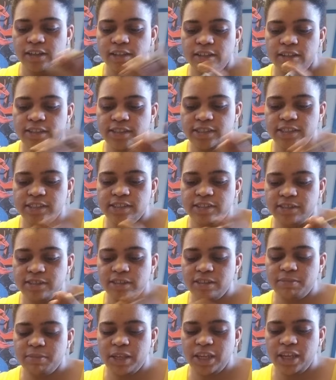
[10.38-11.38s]
This is going
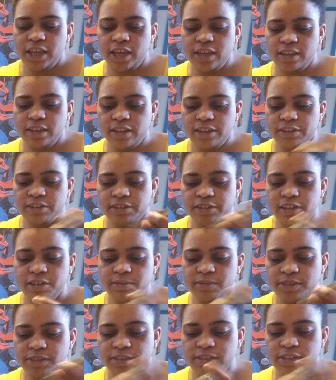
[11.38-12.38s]
to be a
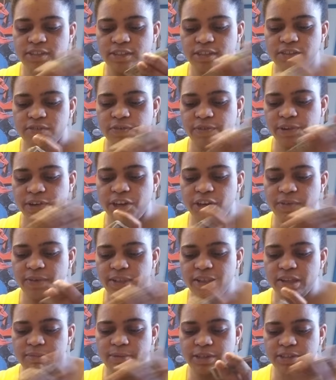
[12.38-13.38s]
Thunderdome, so this is for you
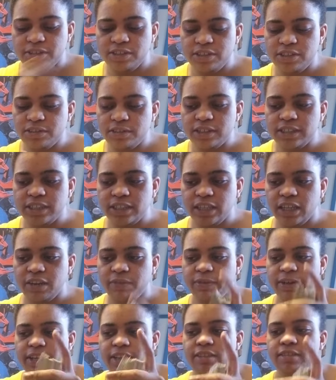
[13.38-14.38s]
and the person you're dealing
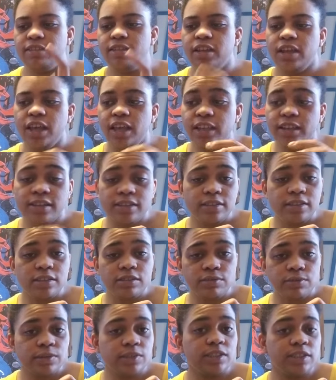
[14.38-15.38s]
with, and this
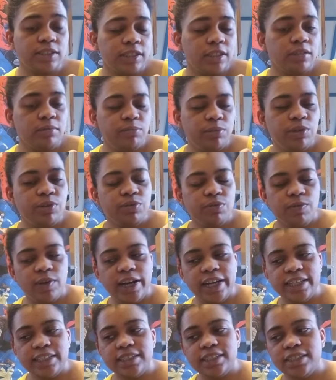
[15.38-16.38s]
is for Sun, Moon,
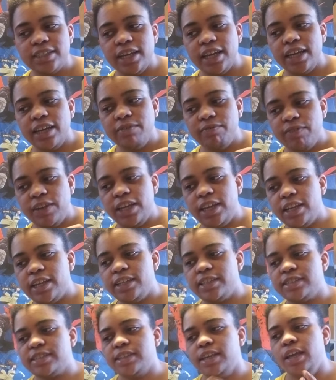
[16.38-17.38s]
Rising, and
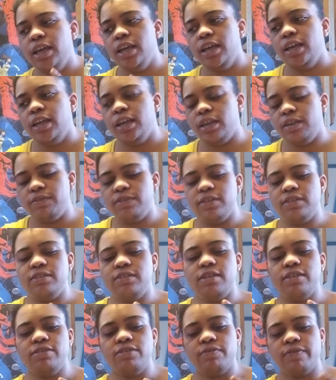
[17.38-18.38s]
Venus. If this
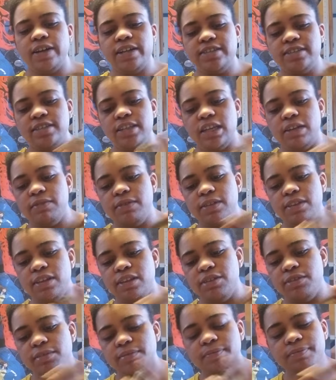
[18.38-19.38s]
doesn't resonate with
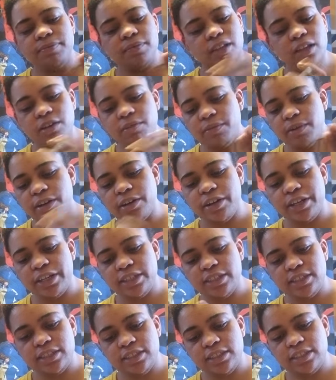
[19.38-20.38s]
you, no
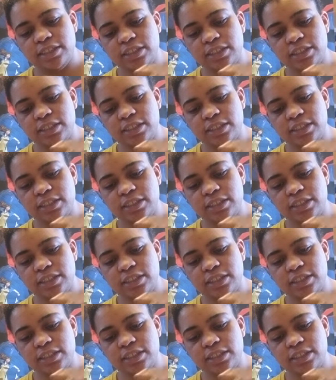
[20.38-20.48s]
worries.